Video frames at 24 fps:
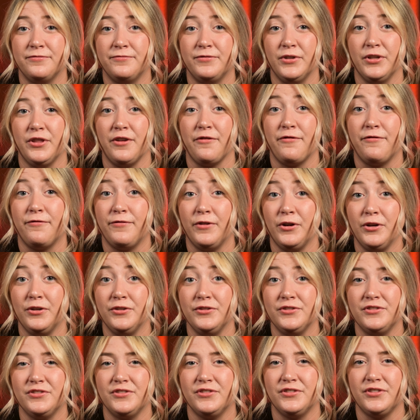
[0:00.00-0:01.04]
for the
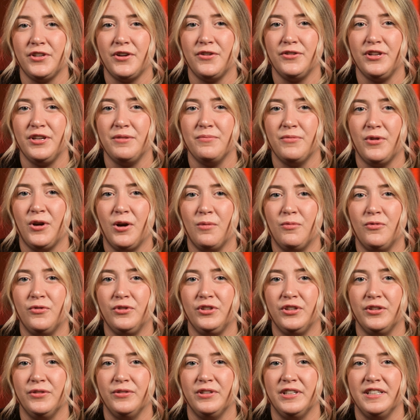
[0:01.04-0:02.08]
first Sony mobile
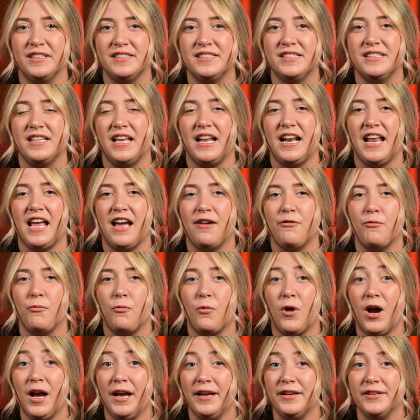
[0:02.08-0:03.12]
units that have
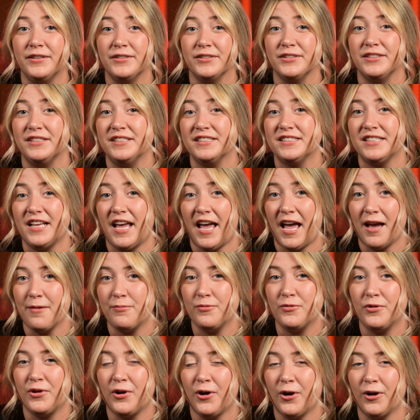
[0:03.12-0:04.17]
wireless
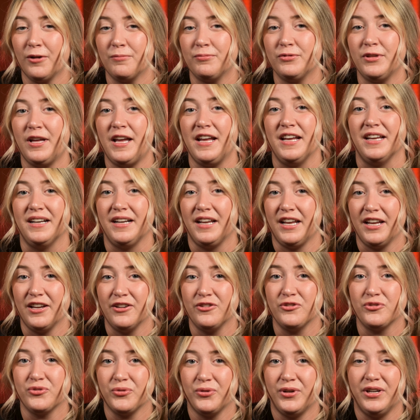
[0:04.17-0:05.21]
Apple CarPlay and
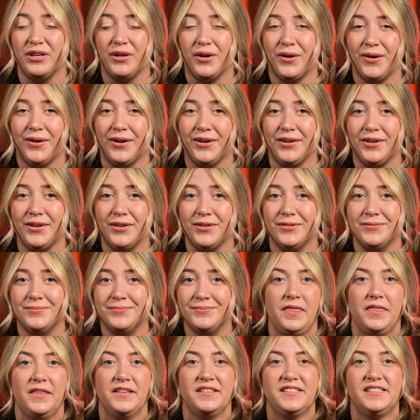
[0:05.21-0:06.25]
Android Auto.
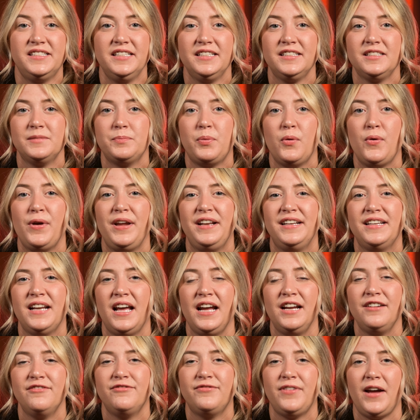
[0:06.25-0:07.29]
The
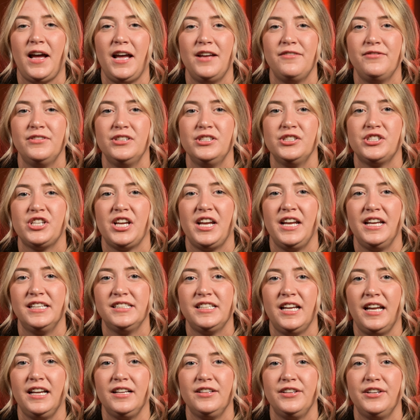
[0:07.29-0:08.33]
6.95-inch
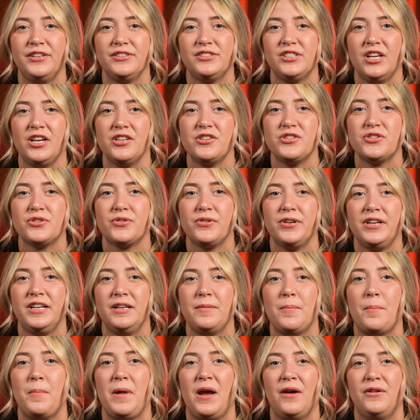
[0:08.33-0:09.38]
anti-glare
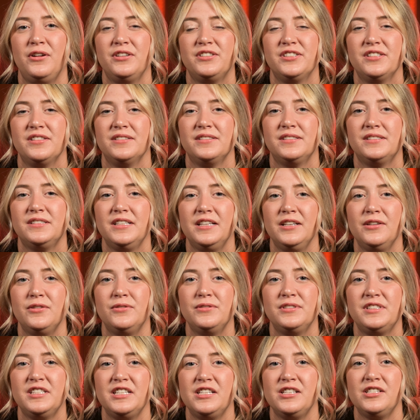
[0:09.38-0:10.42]
touchscreen mounted to the
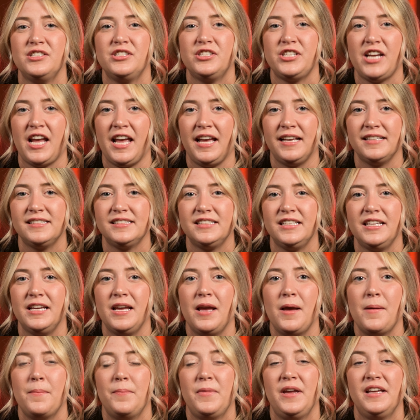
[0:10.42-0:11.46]
single-din chassis
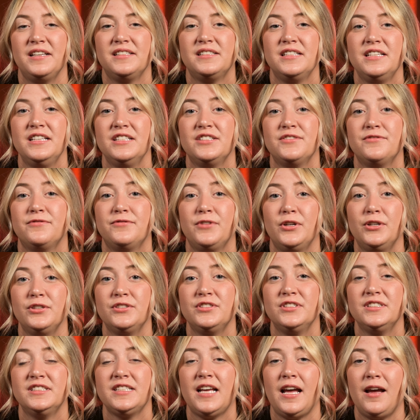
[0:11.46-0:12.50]
makes these
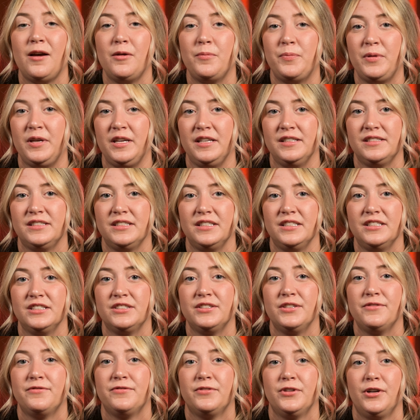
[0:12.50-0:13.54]
versatile
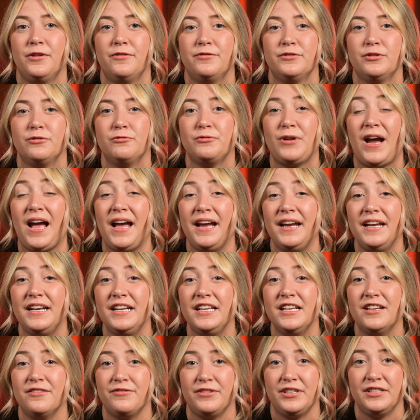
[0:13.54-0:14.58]
pieces for a
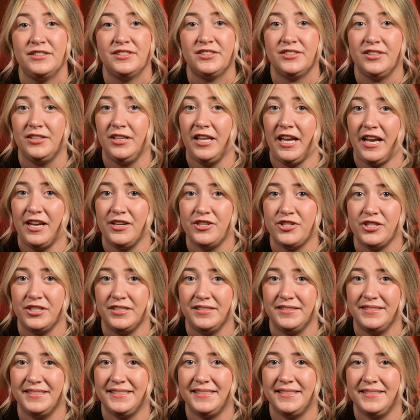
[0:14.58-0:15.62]
variety of
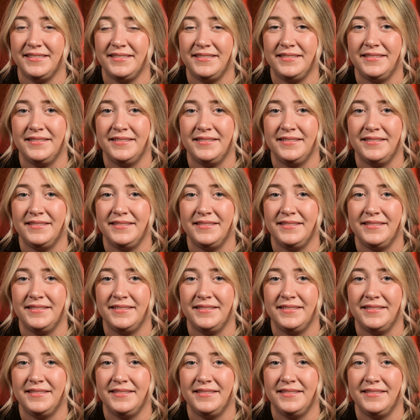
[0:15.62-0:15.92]
installations.